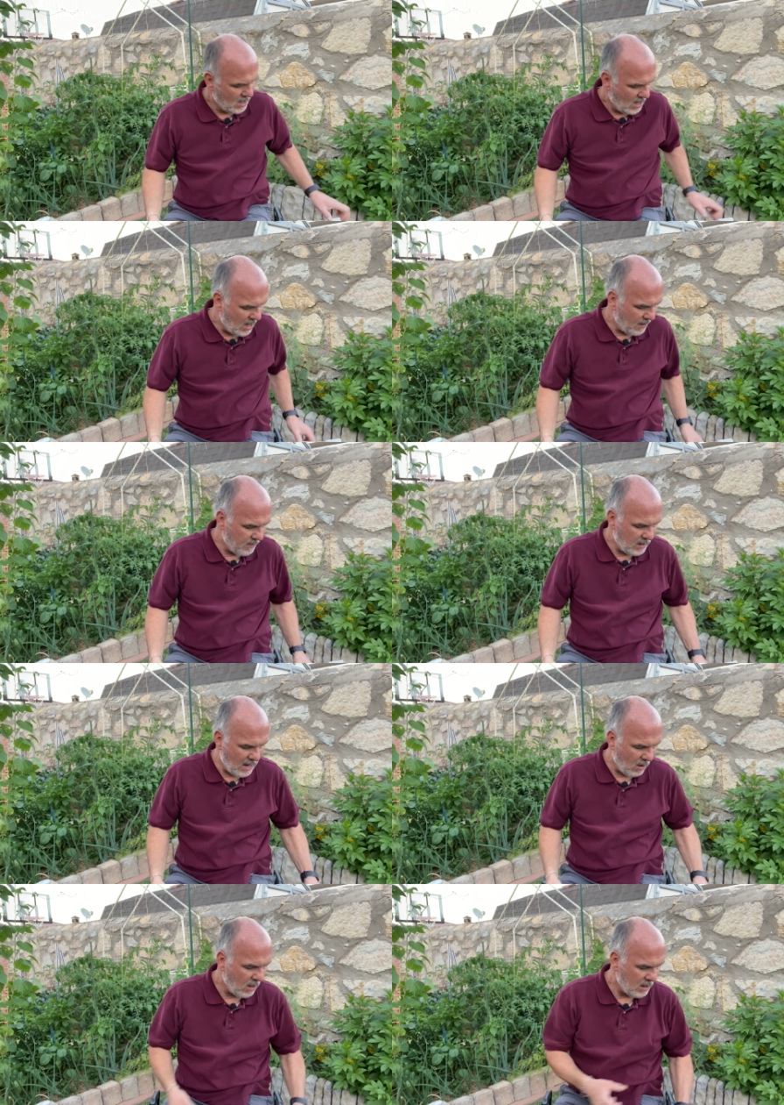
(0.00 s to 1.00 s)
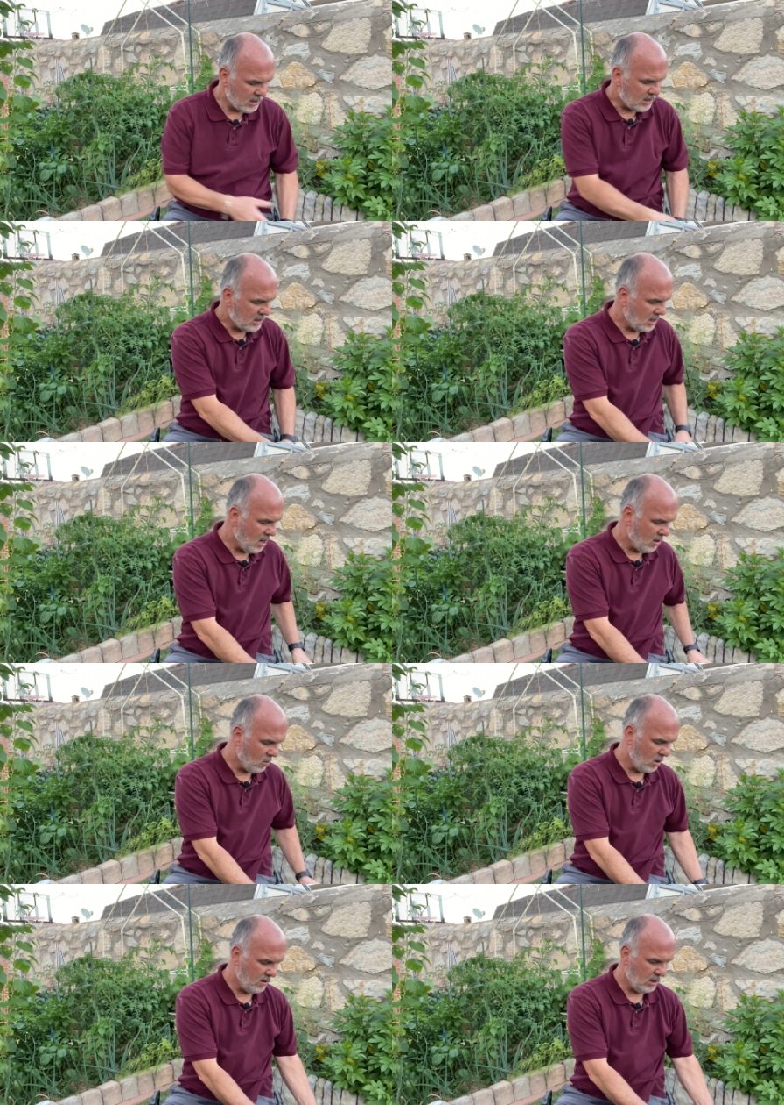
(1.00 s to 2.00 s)
um, now this is another
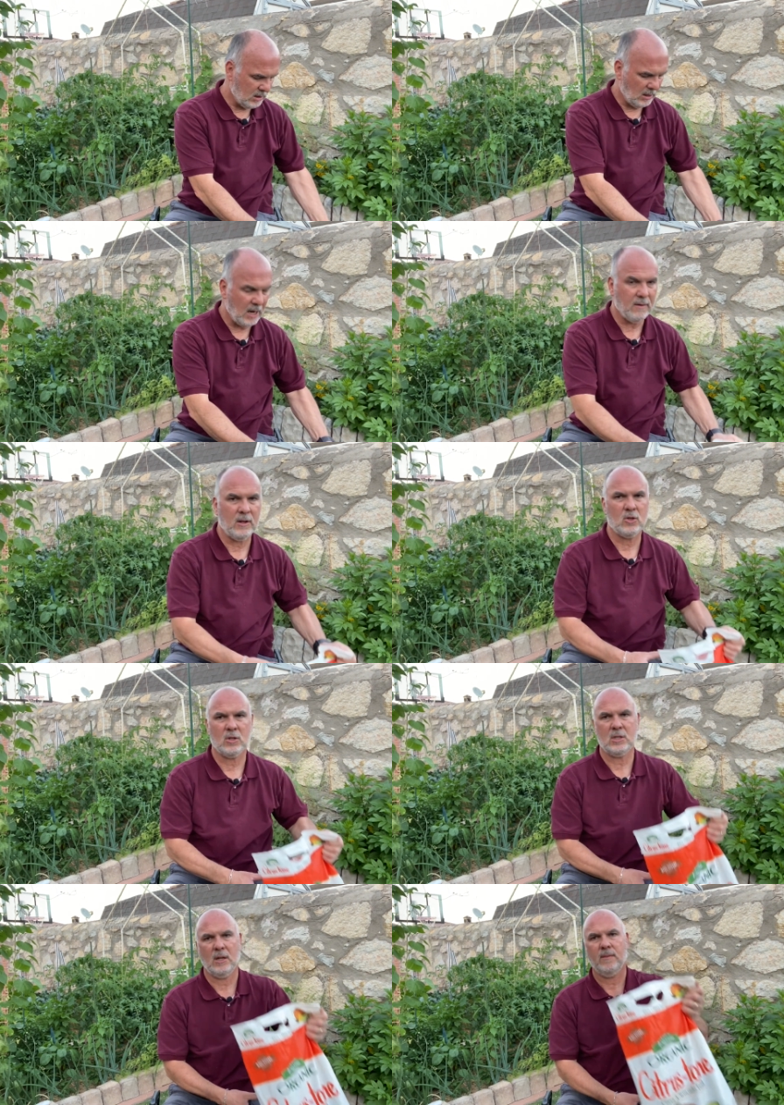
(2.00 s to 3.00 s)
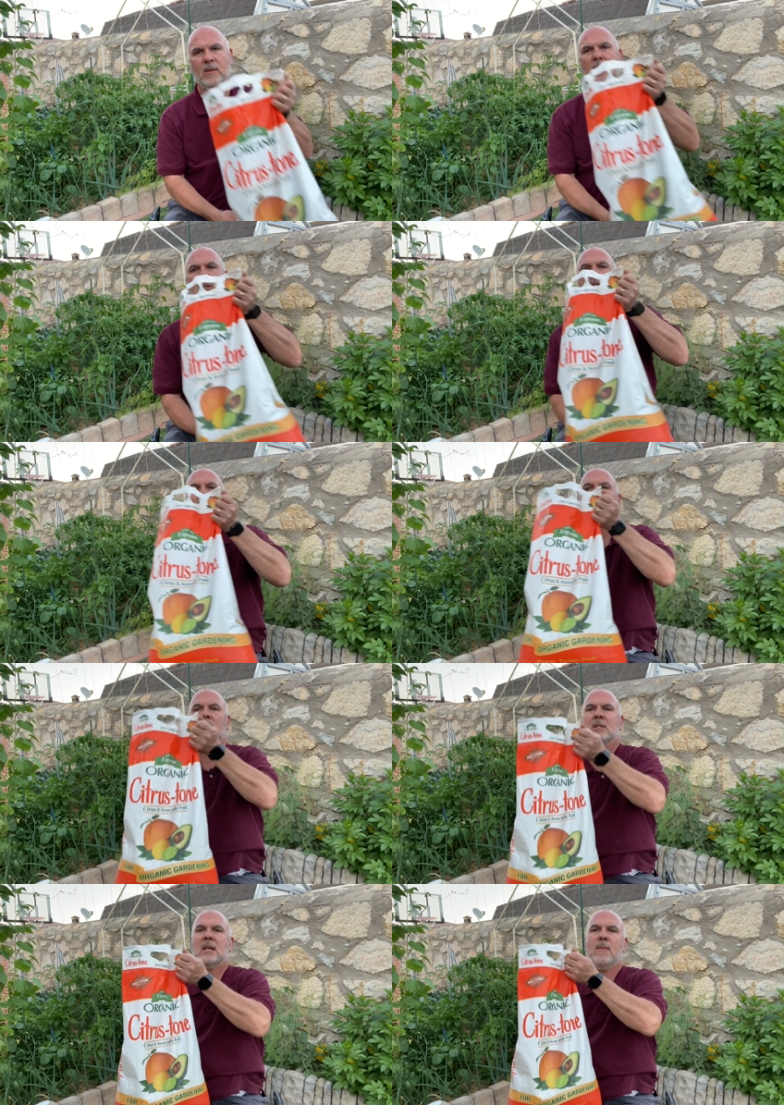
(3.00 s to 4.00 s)
one that's kind of interesting so
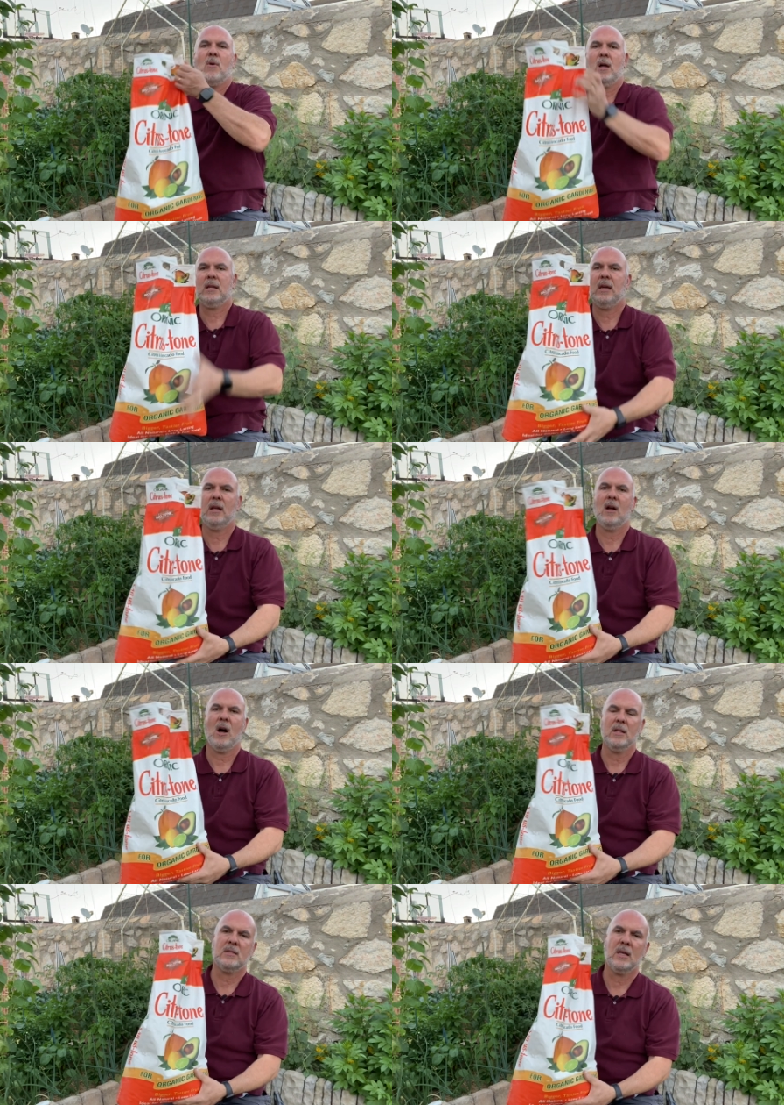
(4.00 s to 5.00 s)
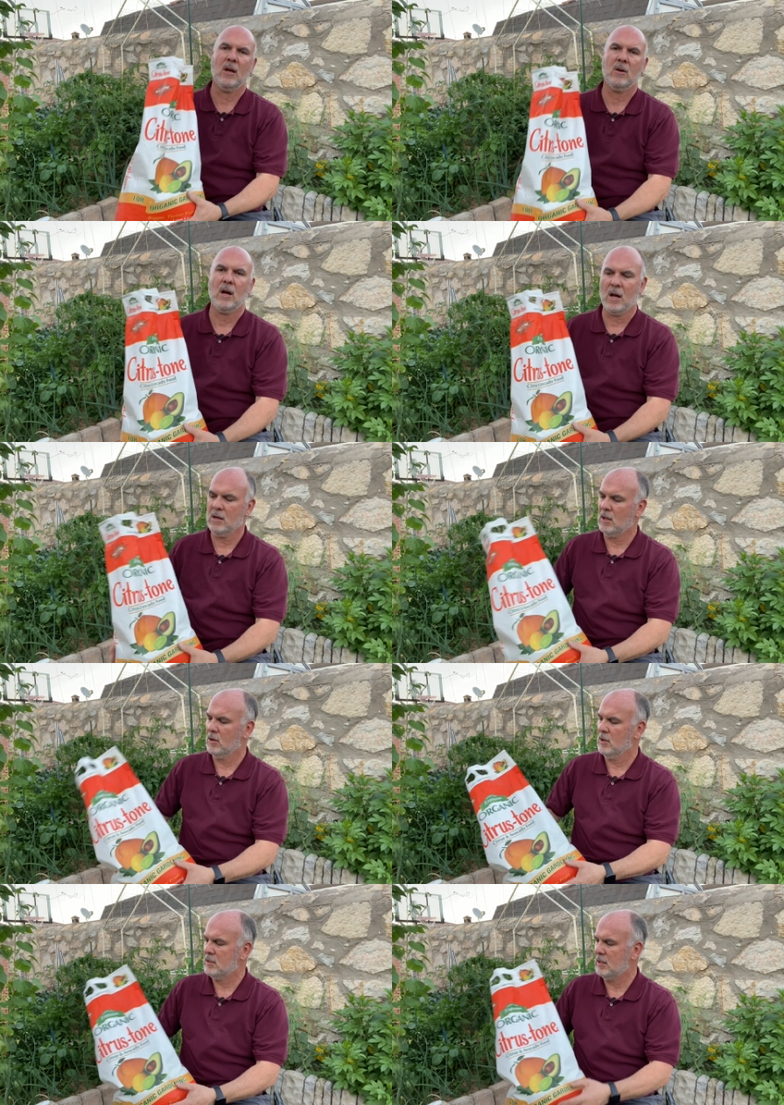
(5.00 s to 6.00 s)
this i bought again on sale on
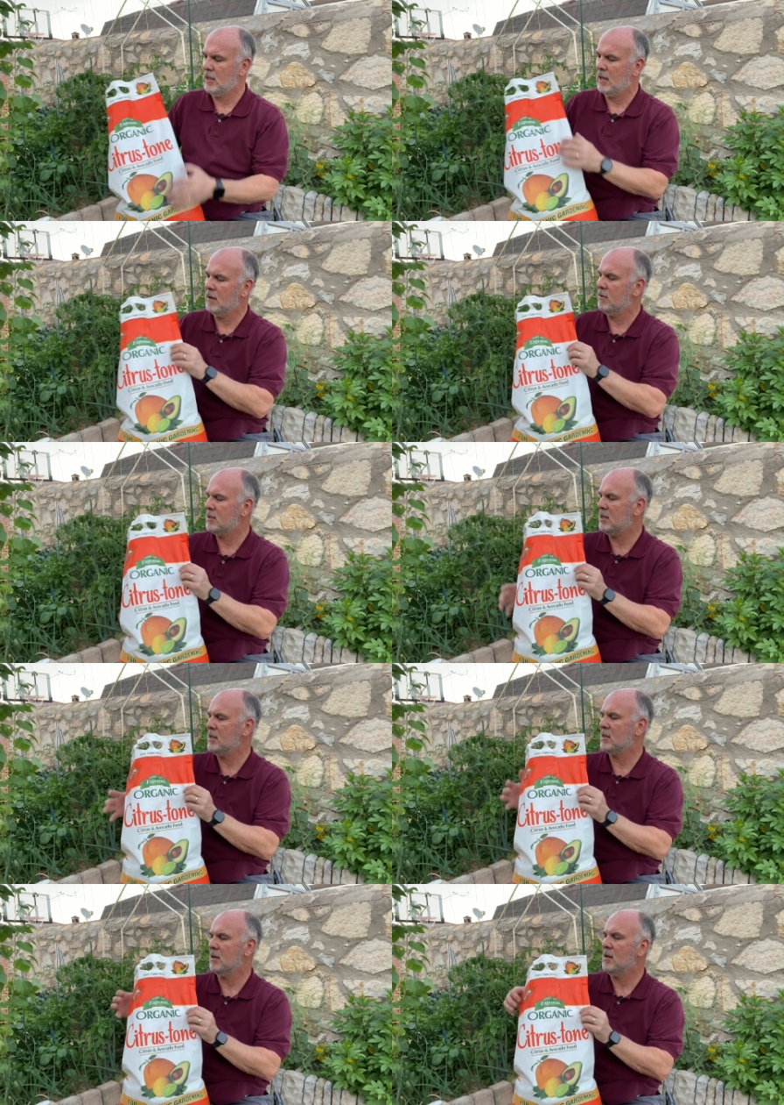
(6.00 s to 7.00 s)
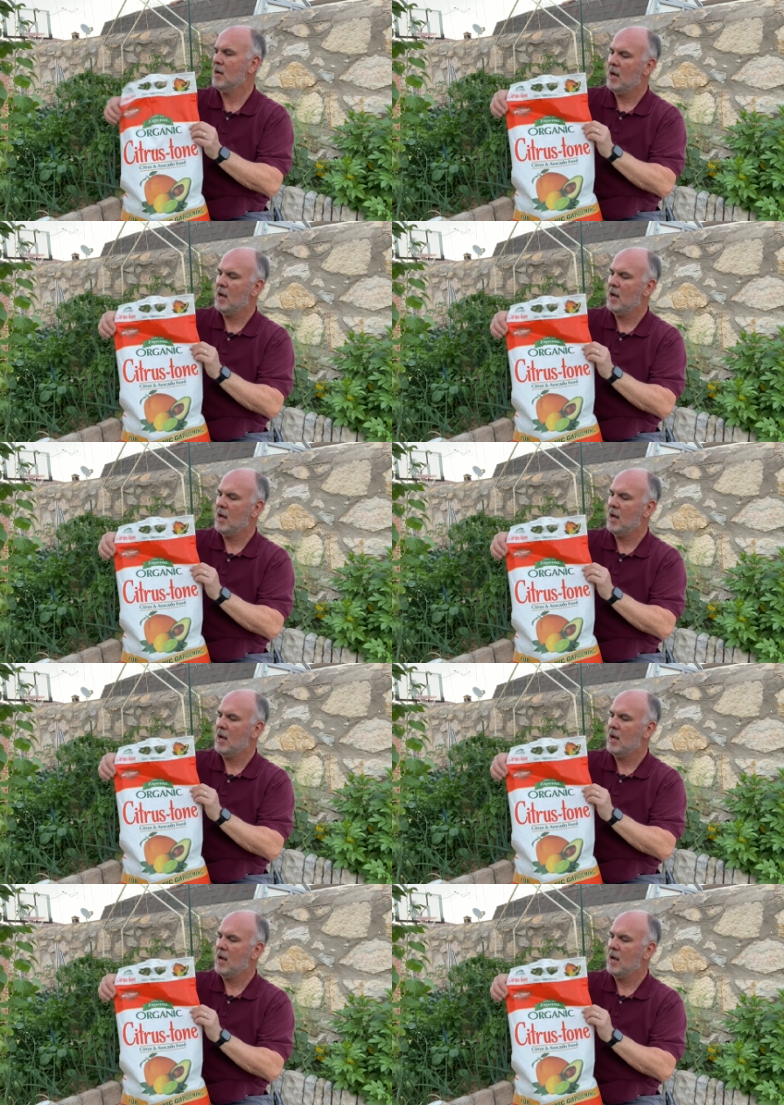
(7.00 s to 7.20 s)
clearance at the end of the season